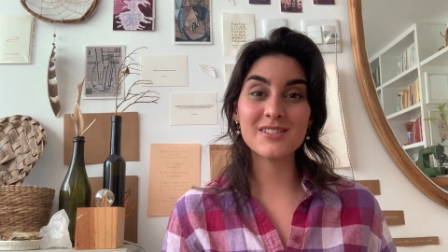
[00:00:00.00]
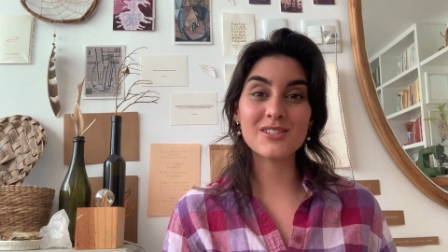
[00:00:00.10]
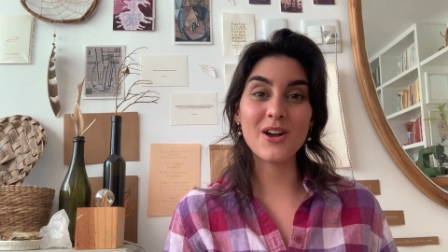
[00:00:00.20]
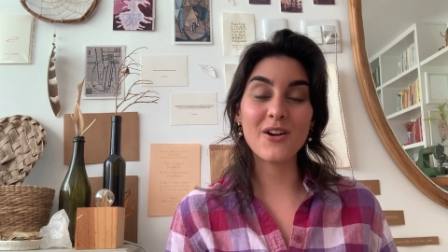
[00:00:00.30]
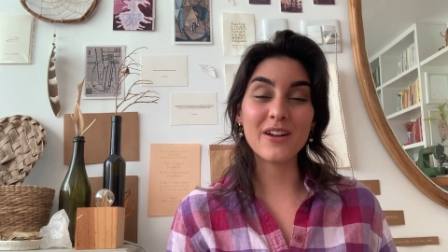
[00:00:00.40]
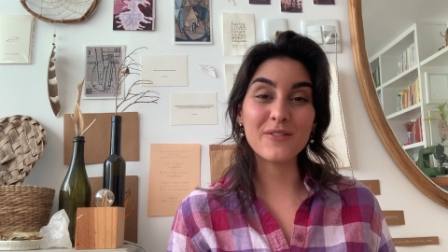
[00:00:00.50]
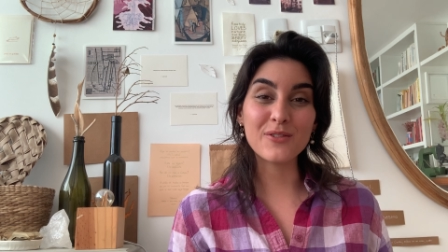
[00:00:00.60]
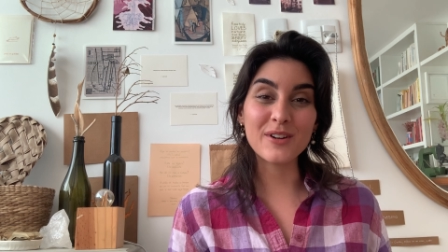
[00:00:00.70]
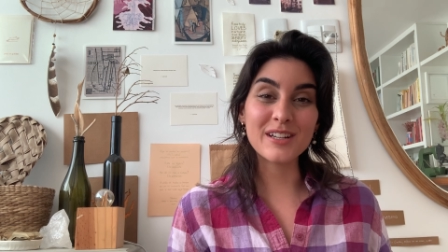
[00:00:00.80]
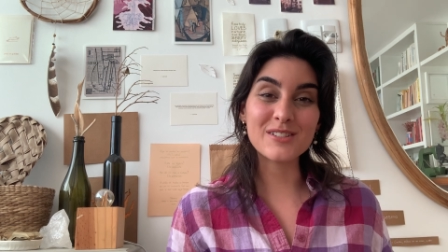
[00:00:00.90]
So if
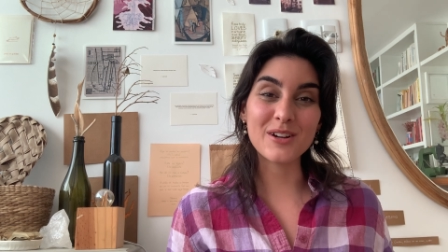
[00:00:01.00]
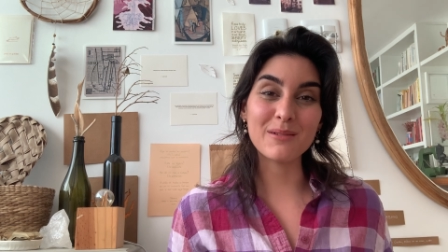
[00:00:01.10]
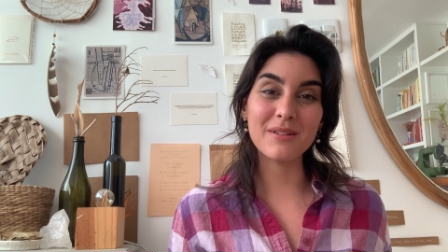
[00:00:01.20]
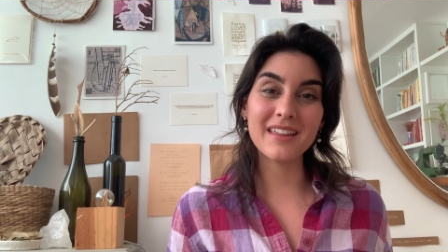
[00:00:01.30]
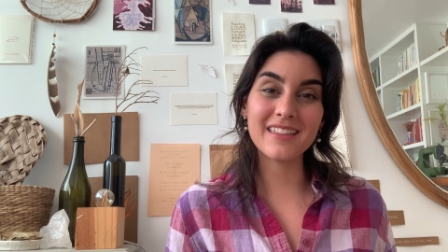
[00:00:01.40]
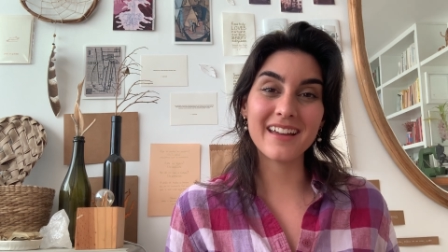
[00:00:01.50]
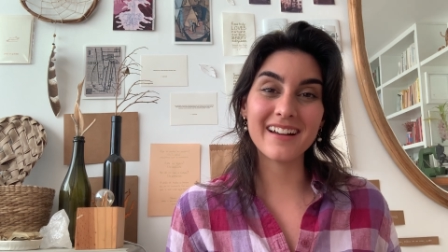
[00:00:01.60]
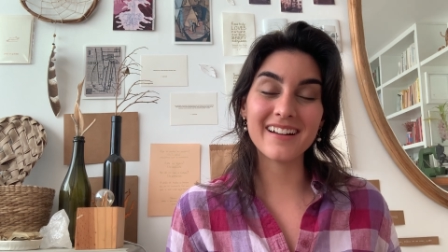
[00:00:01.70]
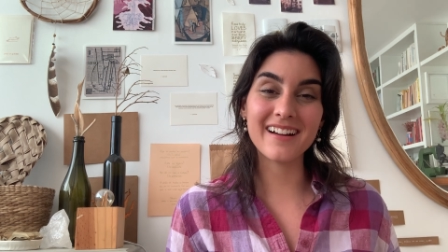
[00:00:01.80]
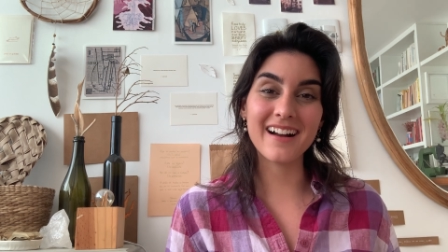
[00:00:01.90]
you want to join me
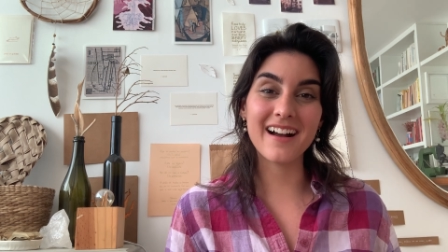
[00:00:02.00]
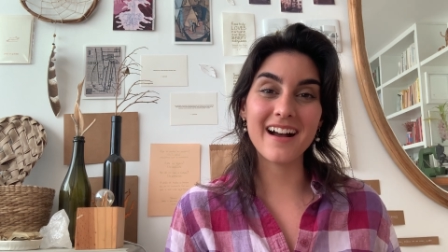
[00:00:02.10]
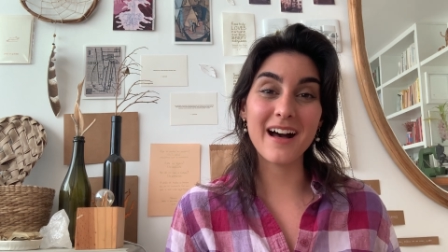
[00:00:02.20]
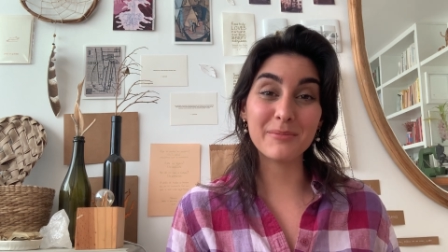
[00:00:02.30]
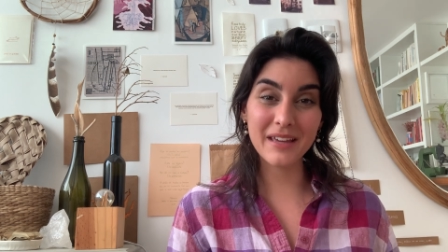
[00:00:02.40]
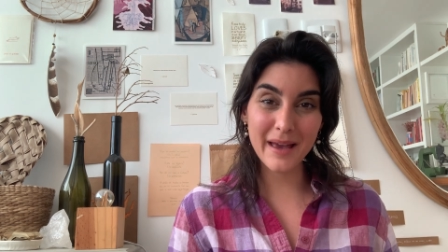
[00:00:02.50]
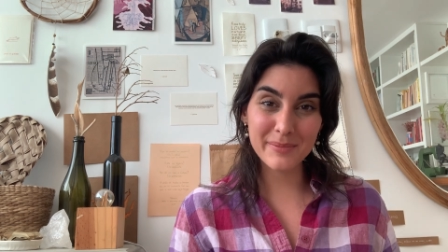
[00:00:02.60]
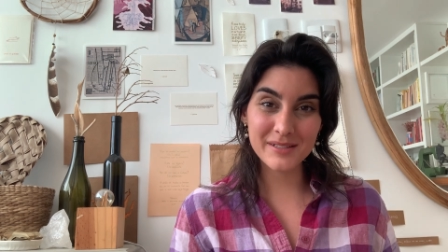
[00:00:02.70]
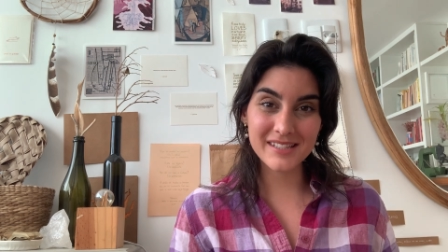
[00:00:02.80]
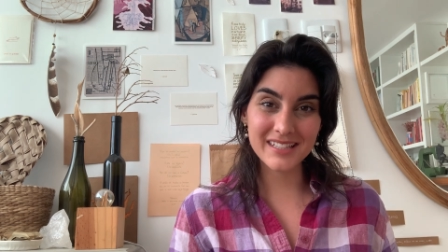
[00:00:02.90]
there, I'll be
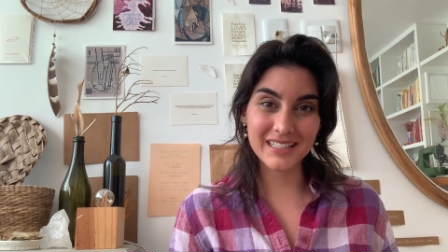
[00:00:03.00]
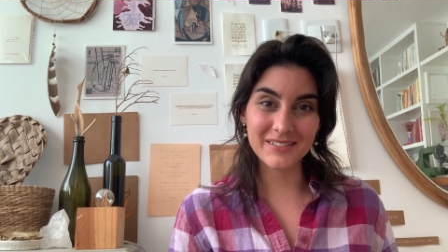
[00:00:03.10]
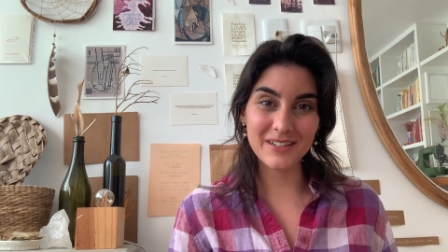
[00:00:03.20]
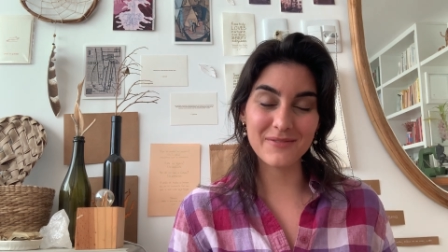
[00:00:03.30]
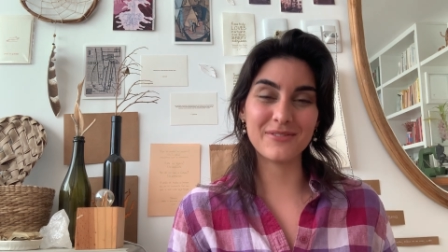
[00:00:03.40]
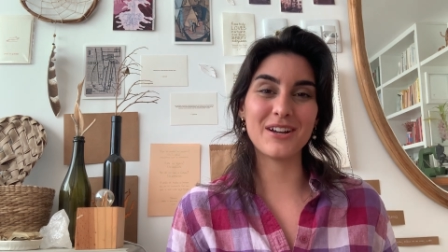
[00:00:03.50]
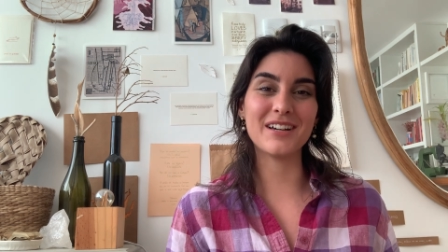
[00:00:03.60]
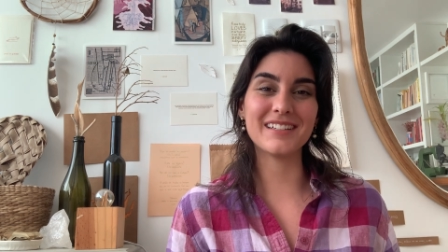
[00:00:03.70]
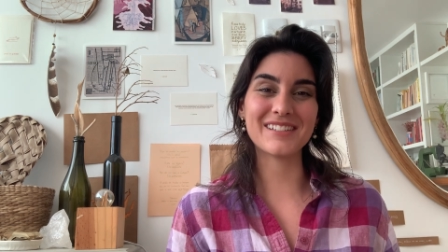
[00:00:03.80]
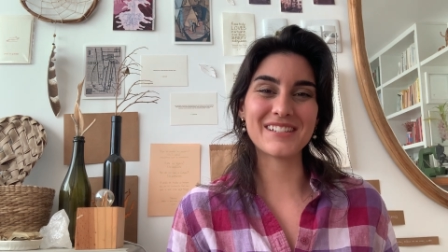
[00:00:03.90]
happy to see you. If
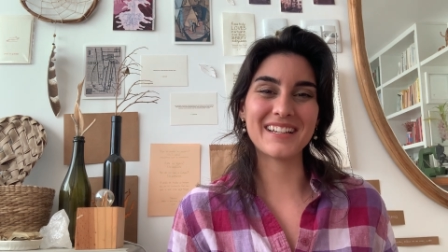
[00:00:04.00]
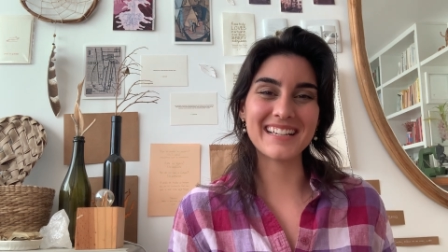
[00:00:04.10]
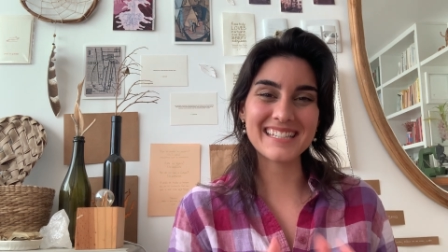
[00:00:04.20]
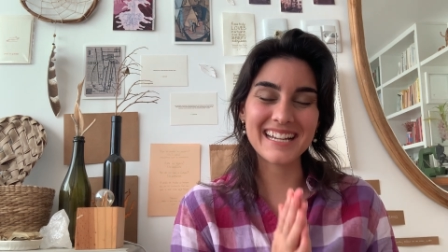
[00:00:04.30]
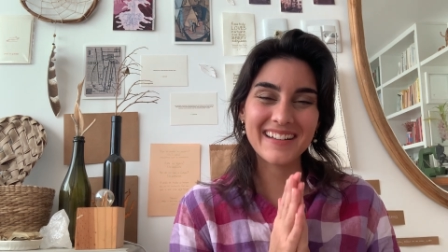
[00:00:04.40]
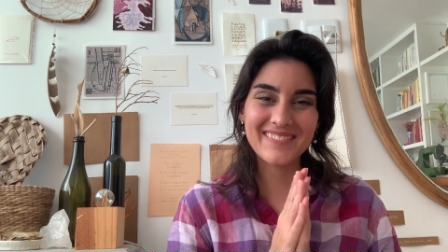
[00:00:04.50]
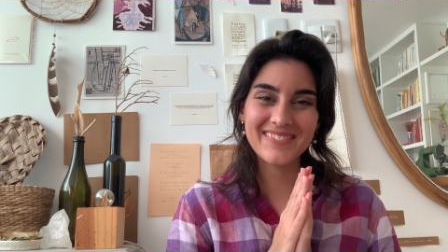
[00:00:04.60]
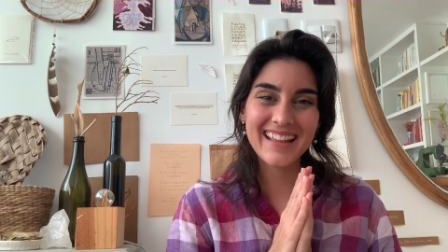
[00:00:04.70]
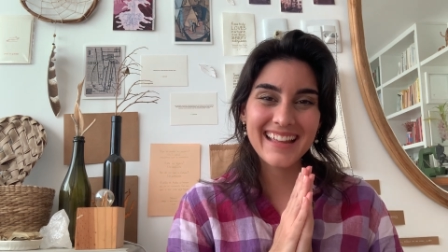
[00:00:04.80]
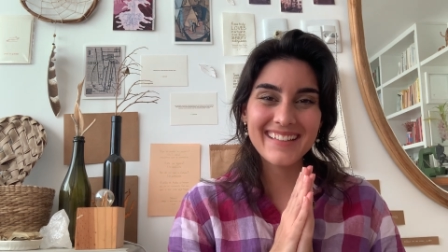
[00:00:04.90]
not, I'll see you next time.
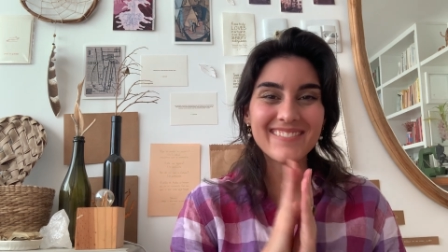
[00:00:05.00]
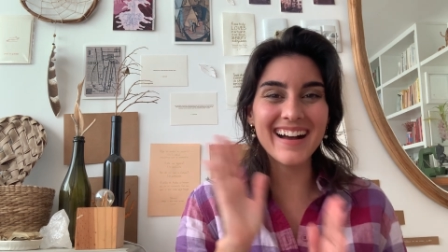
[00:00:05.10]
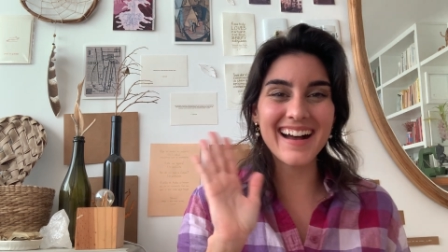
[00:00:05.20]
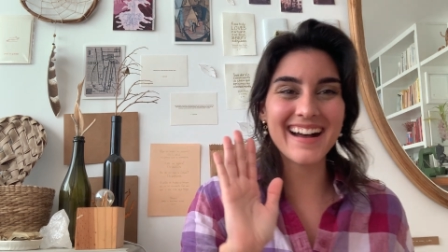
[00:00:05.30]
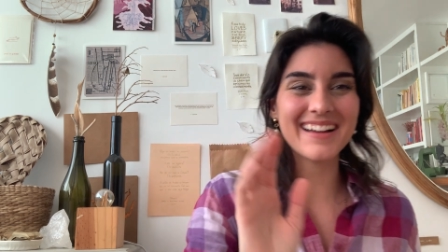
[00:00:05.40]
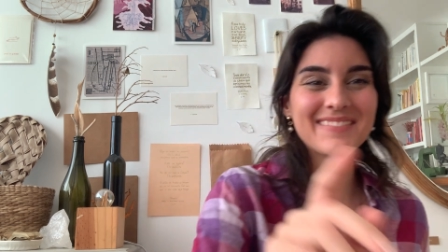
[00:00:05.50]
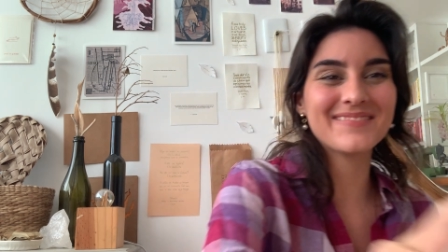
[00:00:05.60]
Bye.